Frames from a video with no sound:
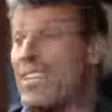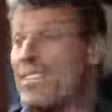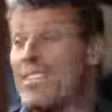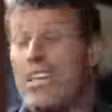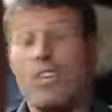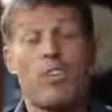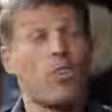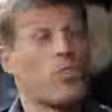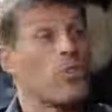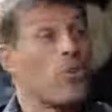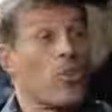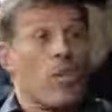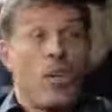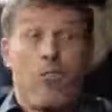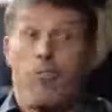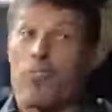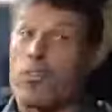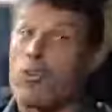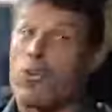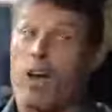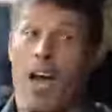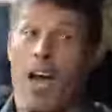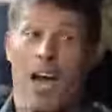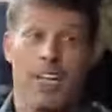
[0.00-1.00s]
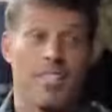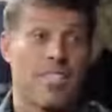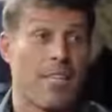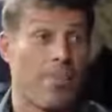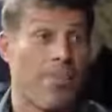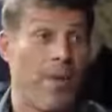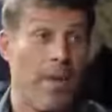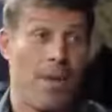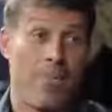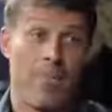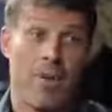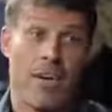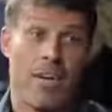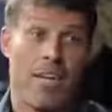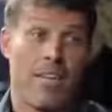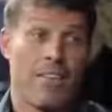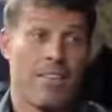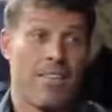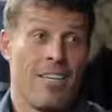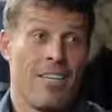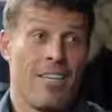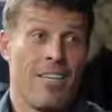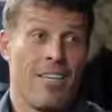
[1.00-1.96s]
And he said there's only a few guys that make money.